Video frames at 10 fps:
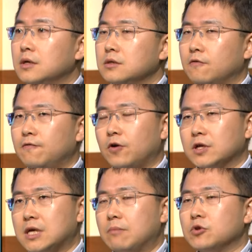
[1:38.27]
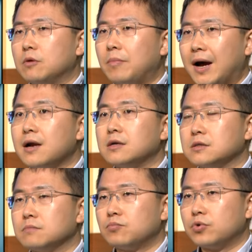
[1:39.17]
So for example, the
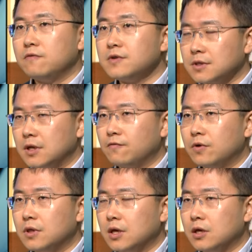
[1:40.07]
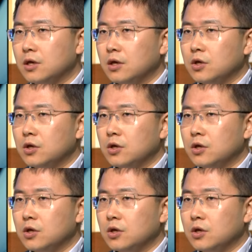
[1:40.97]
buyers previously, when they